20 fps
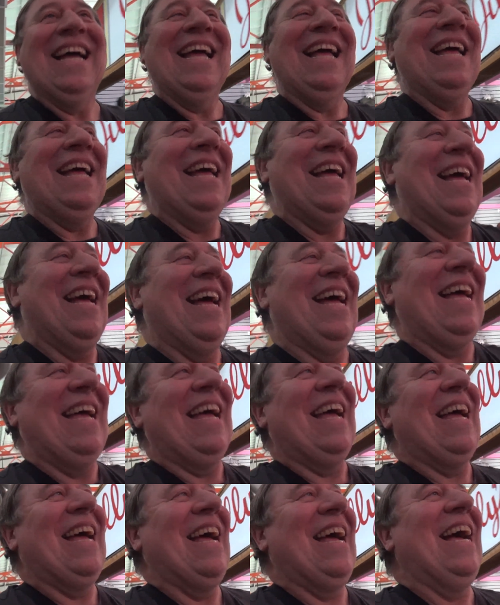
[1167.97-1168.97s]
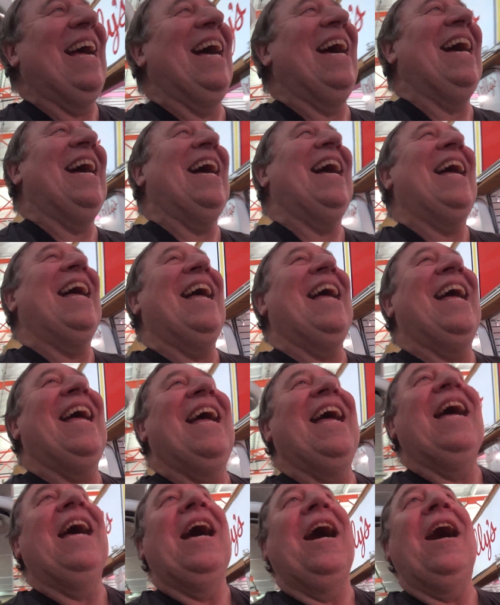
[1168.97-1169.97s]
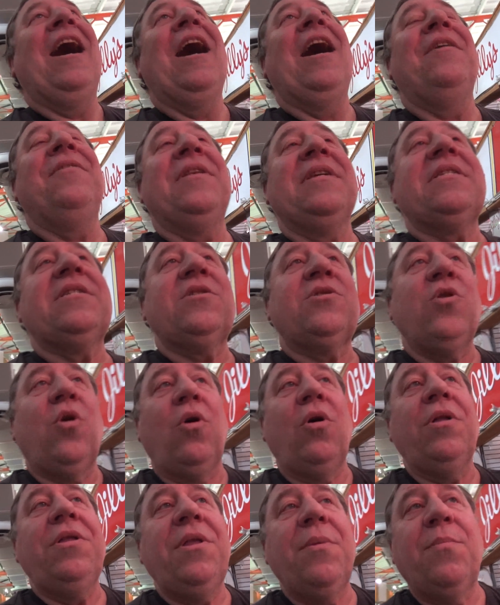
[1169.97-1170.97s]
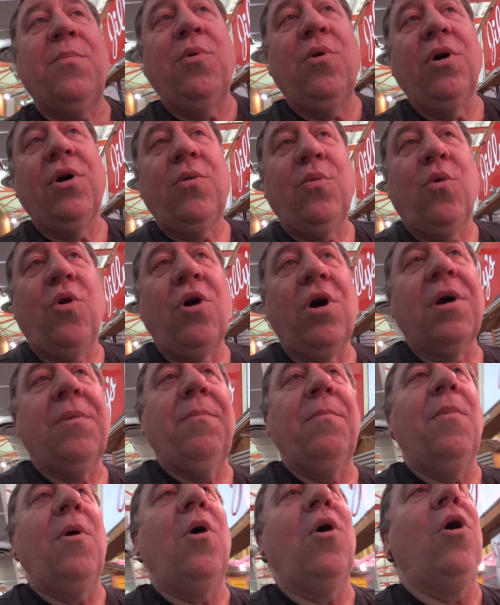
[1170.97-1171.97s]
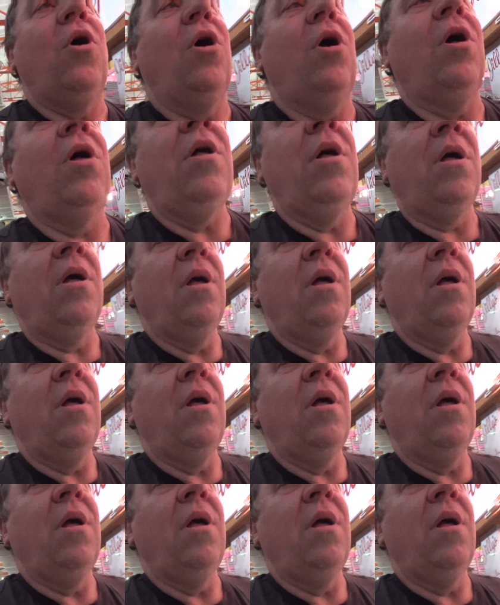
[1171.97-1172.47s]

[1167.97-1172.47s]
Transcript: Probably within the next 5 minutes. This is all the Boardwalk Mall